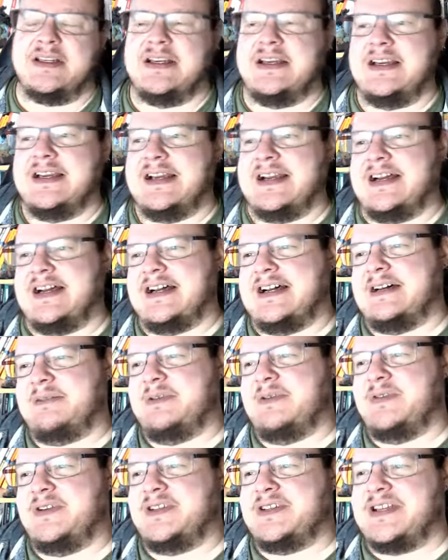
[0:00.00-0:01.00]

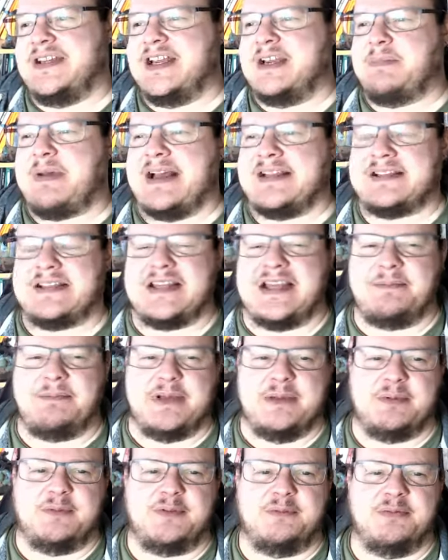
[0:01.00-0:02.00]
If you just incapacitate
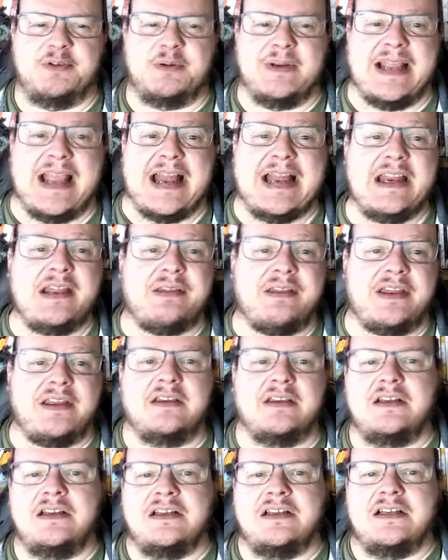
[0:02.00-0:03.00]
people from doing anything,
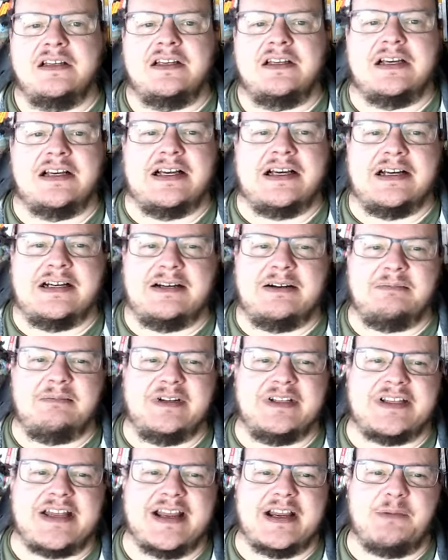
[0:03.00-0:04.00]
and
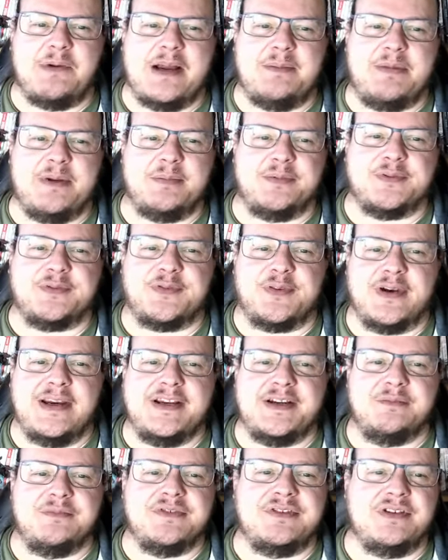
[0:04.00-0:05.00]
take away people's
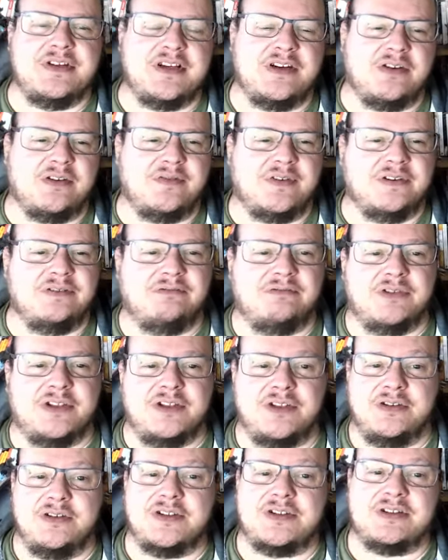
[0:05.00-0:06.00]
freedoms, you can often
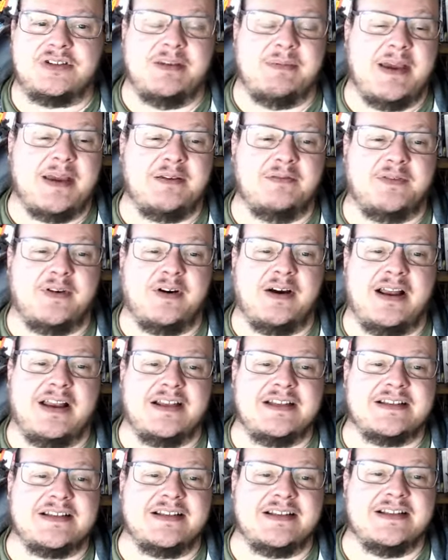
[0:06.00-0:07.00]
reduce the amount of
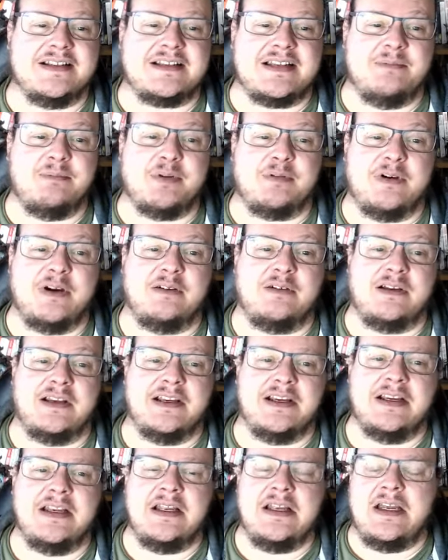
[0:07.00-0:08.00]
violence, at least temporarily,
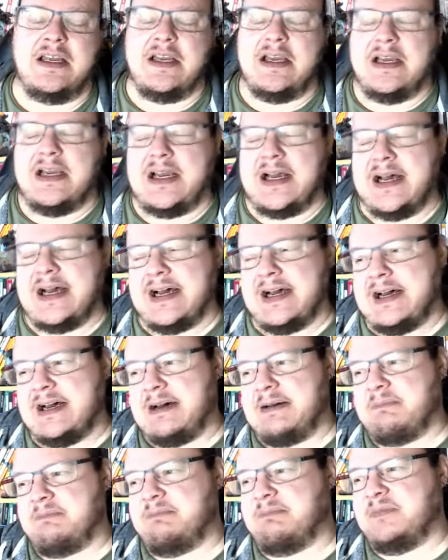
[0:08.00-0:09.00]

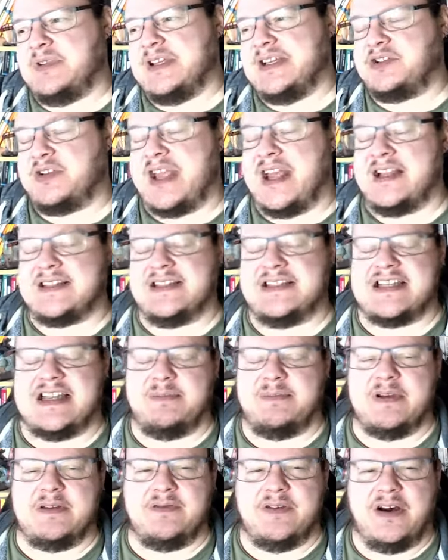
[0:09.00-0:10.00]
unless you count
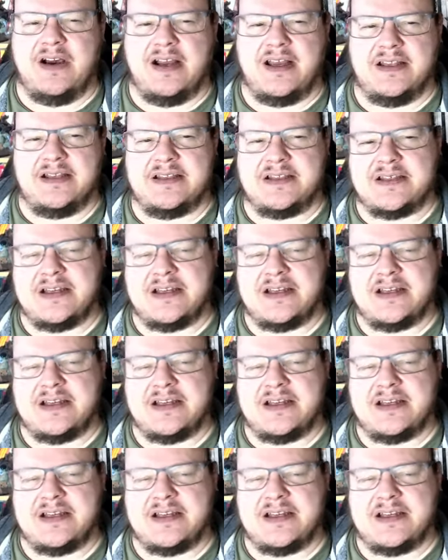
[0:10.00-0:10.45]
systemic violence.